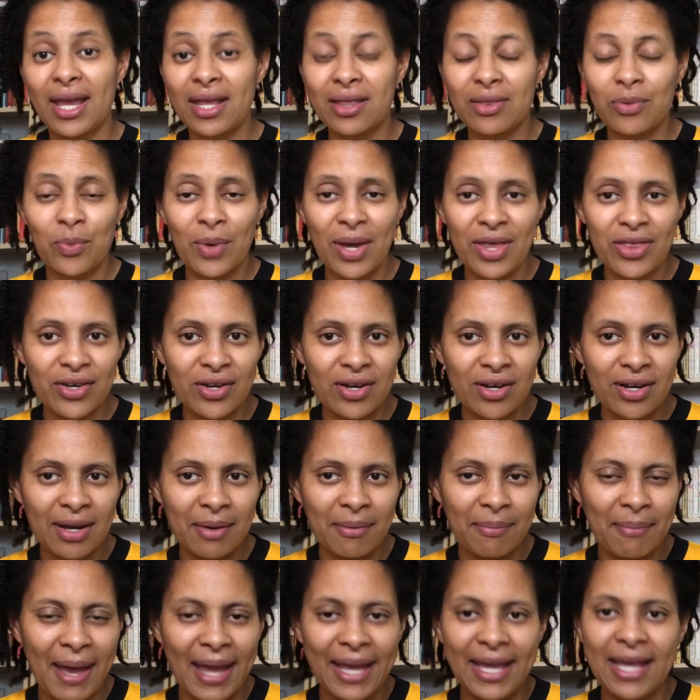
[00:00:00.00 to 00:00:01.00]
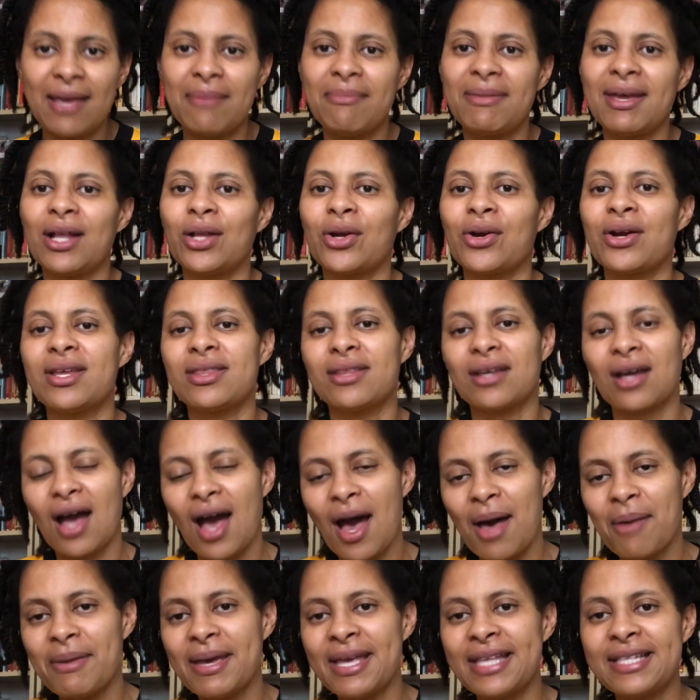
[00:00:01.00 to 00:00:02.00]
whether by email or in the
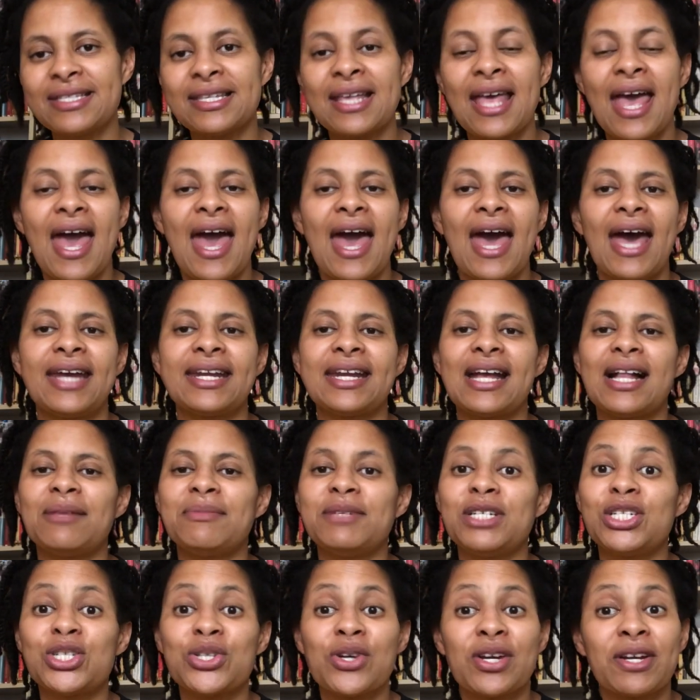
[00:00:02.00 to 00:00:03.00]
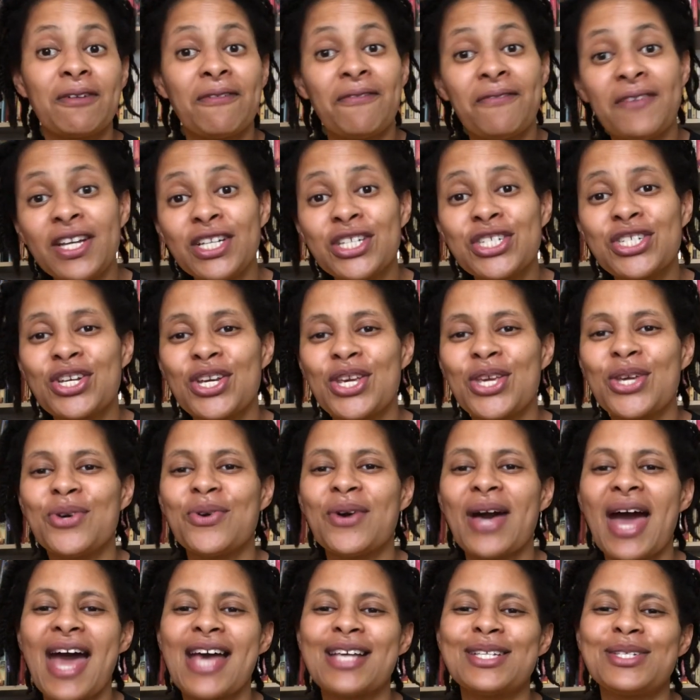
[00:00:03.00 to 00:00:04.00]
comments, and I'll be sure to feature you
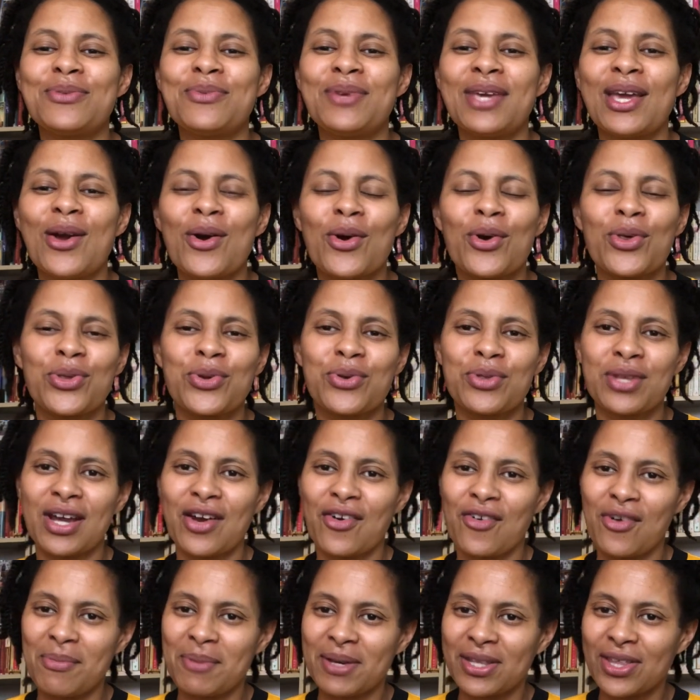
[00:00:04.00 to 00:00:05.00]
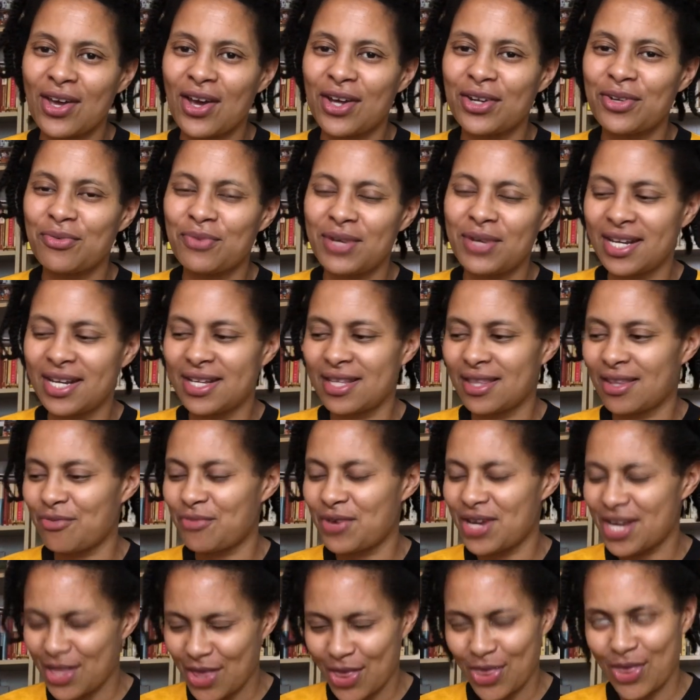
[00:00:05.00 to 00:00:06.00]
as we go through the CaribAthon
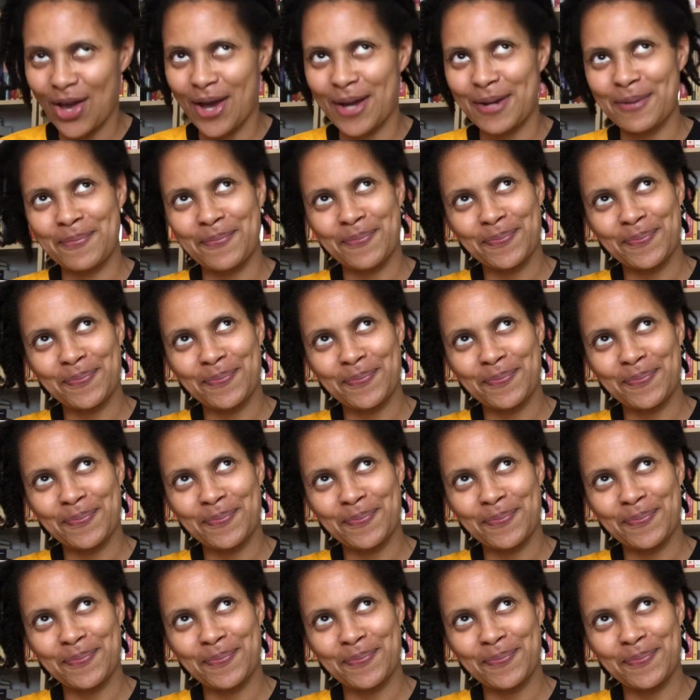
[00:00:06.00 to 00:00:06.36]
readathon.